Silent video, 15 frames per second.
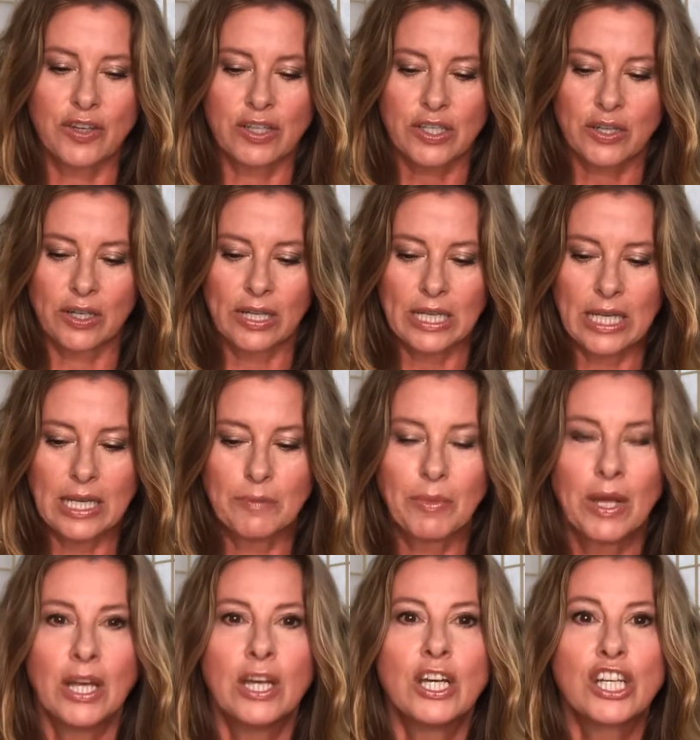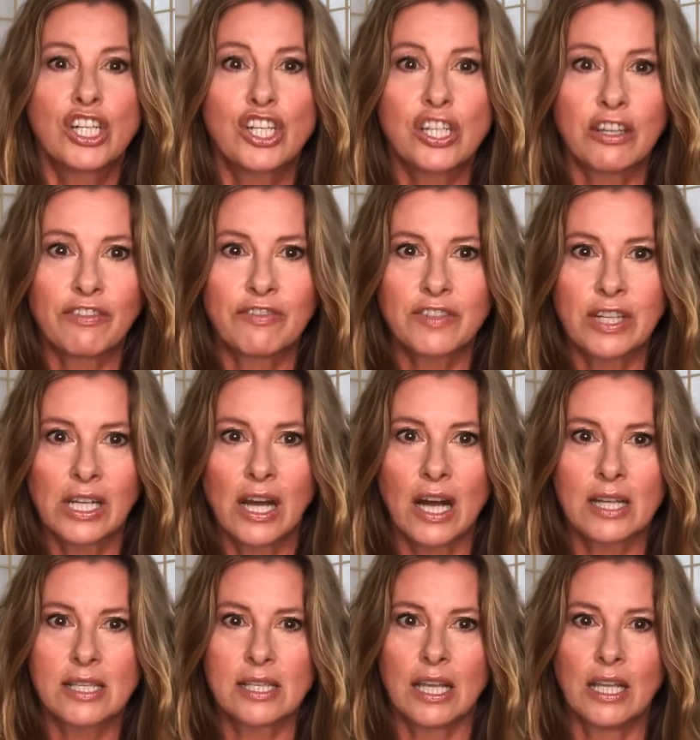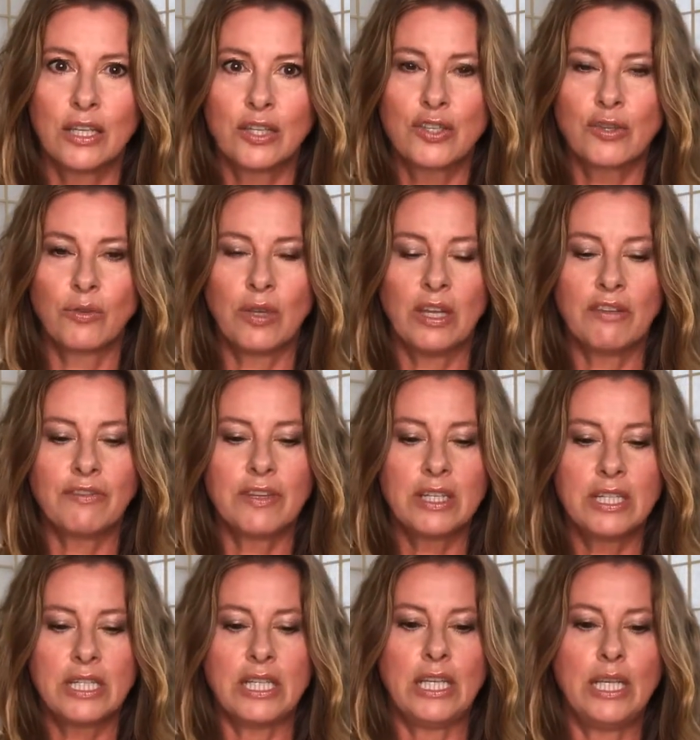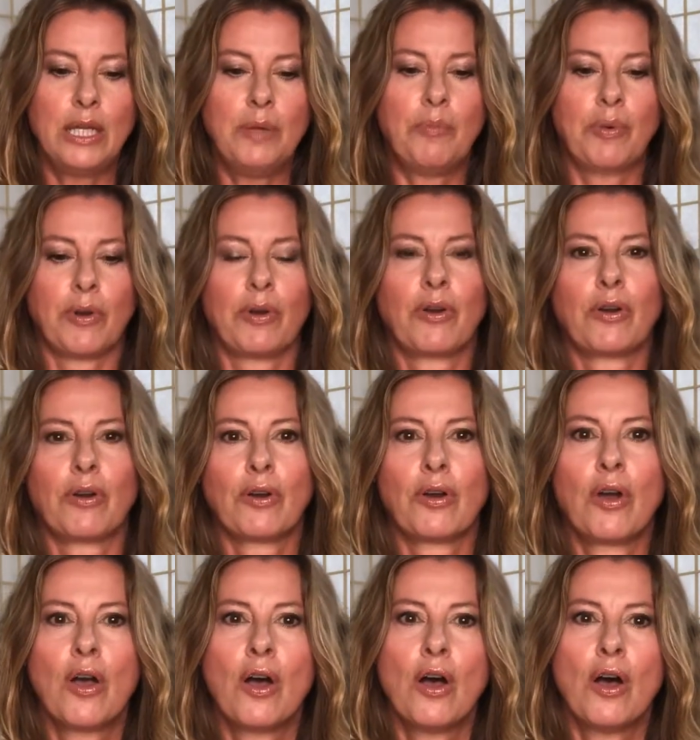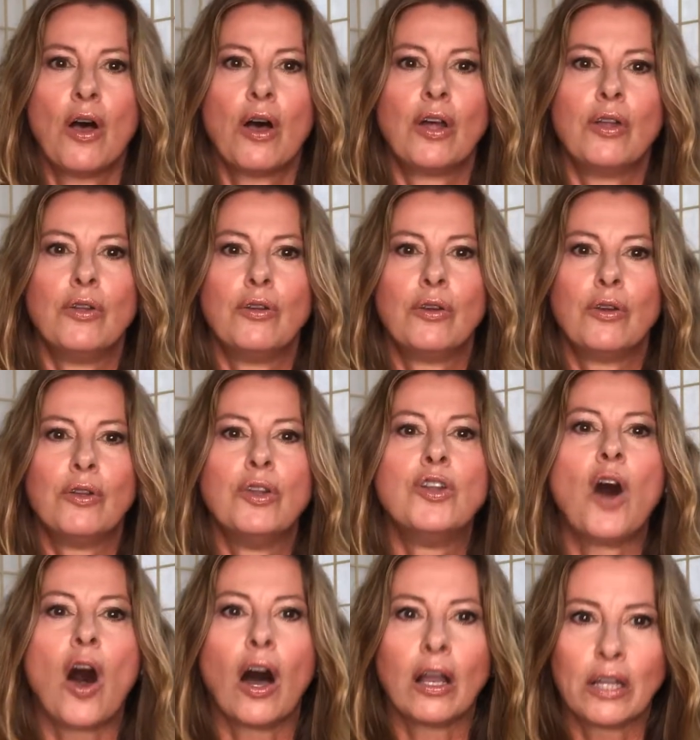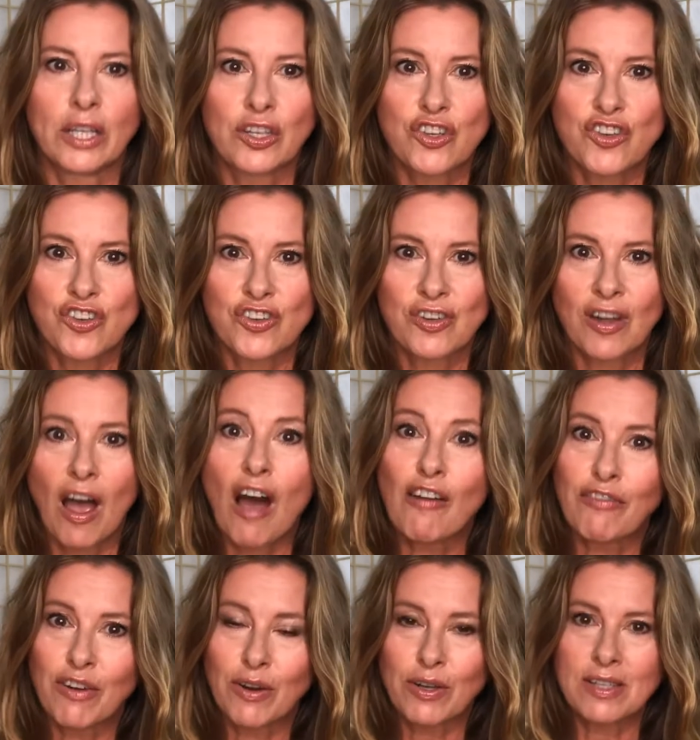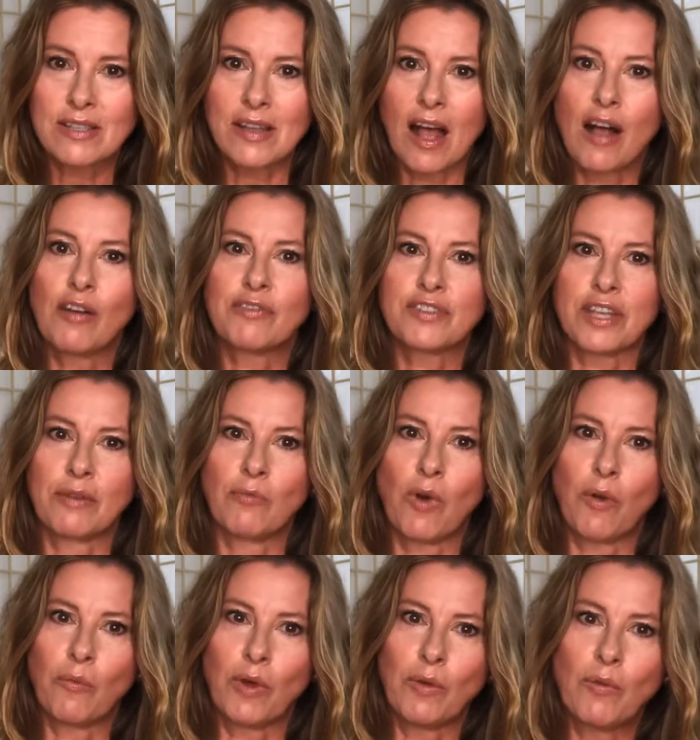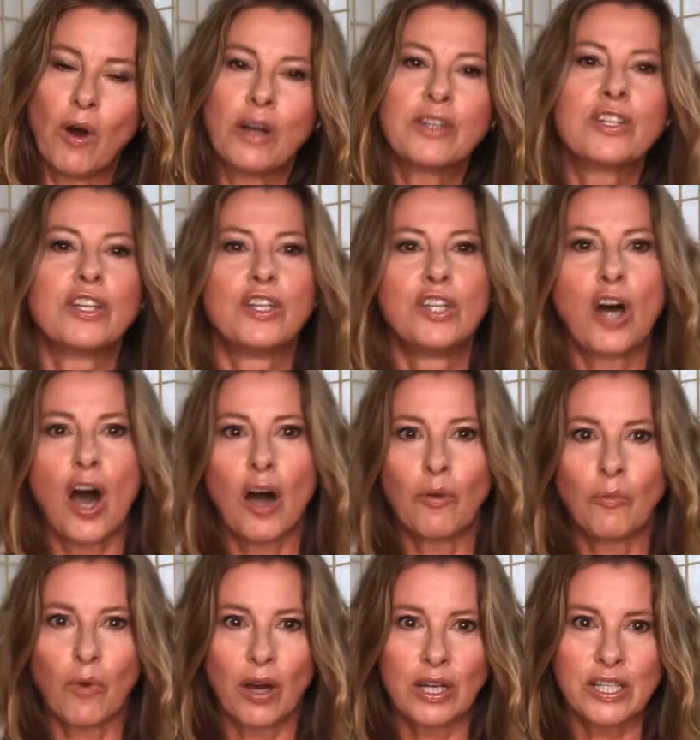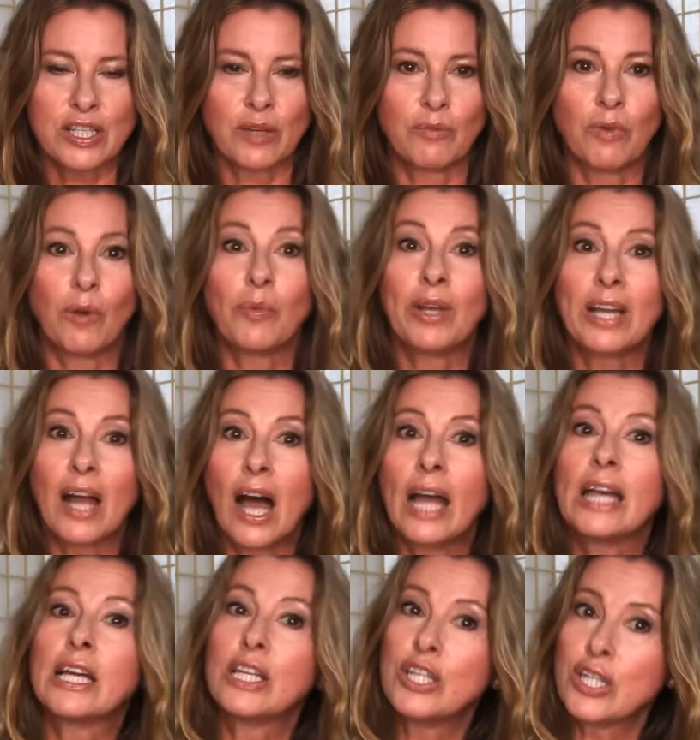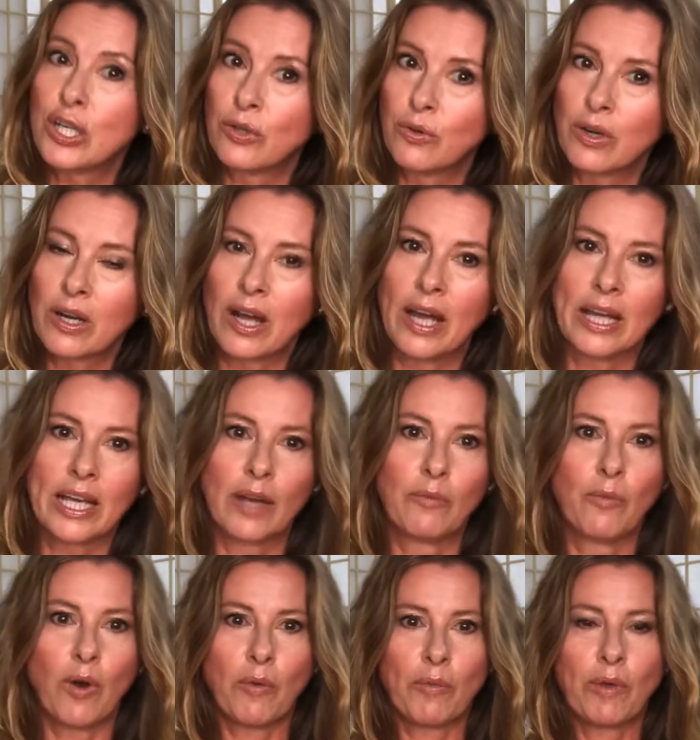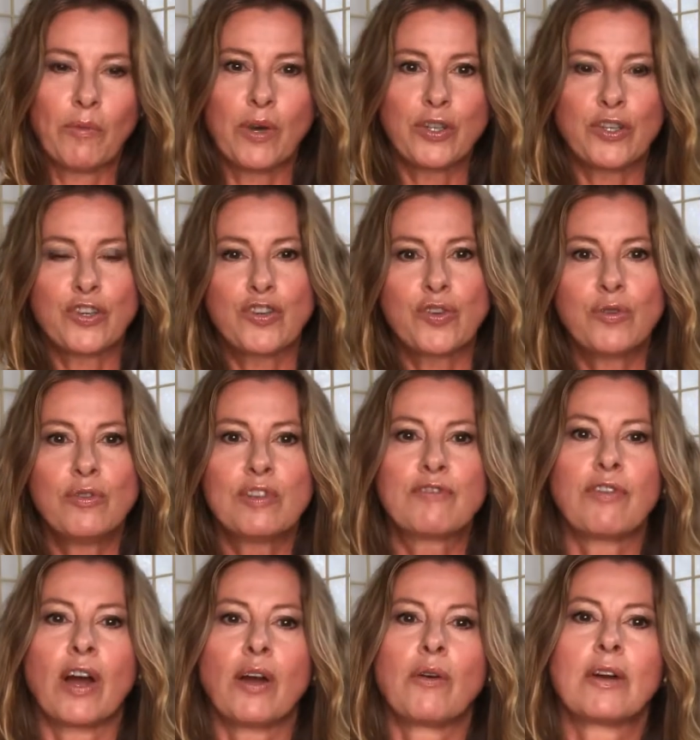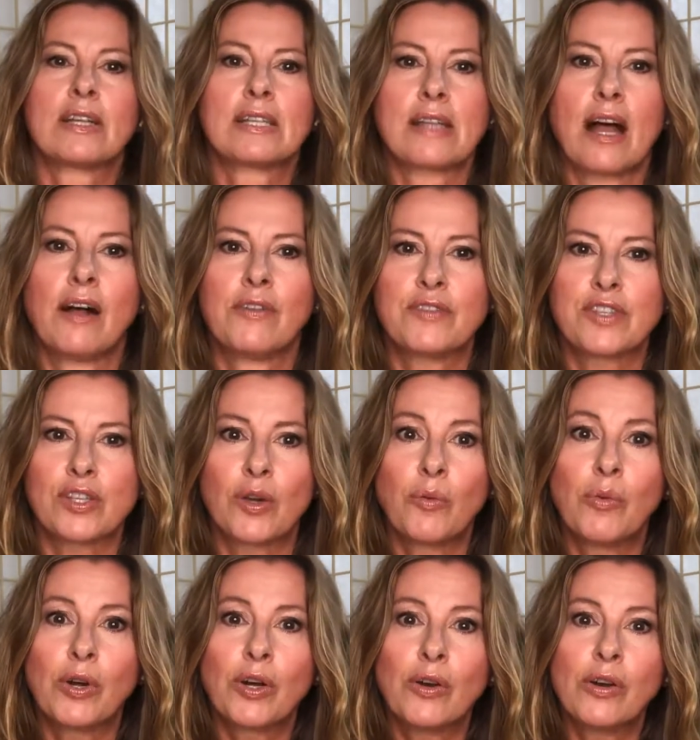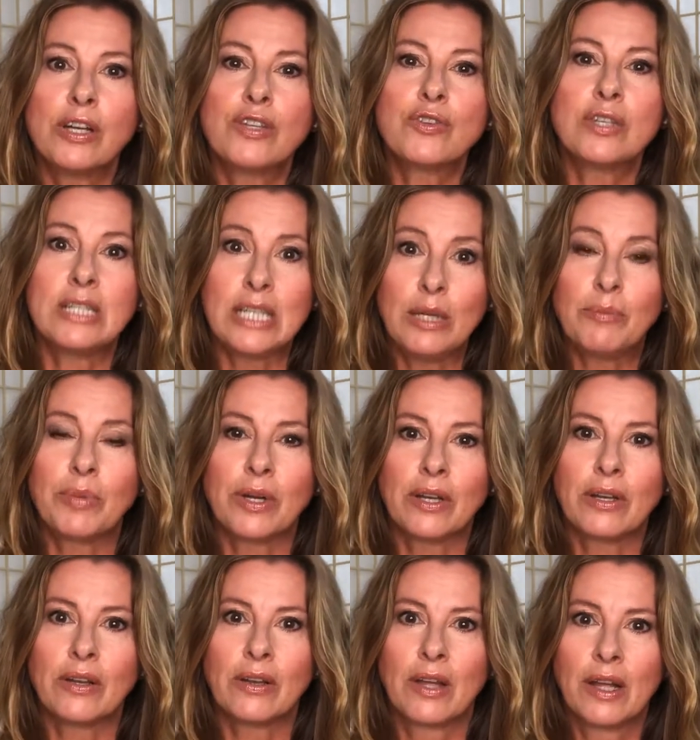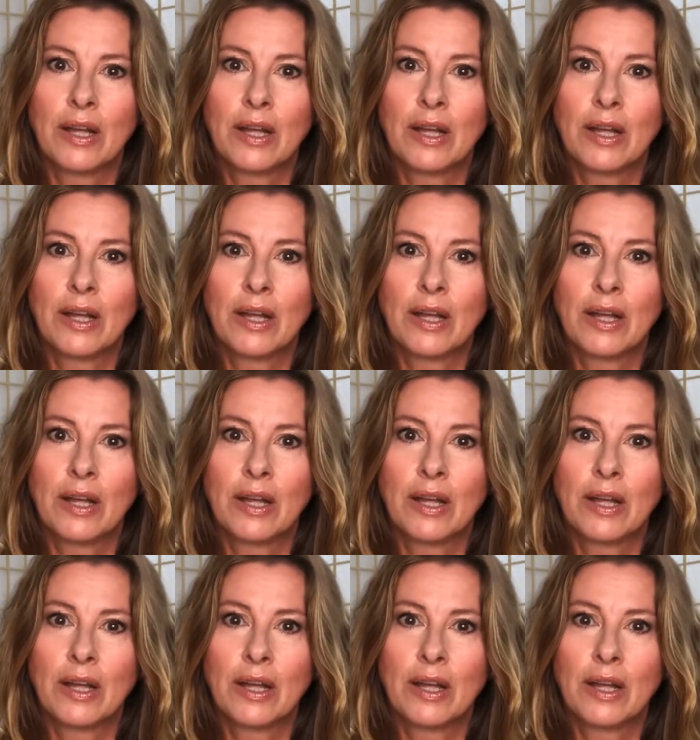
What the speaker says: It's going to keep shifting us into even deeper knowledge of ourselves and what we want and not want, and what we like and don't like, and what we want to choose for ourselves. So we're going to deepen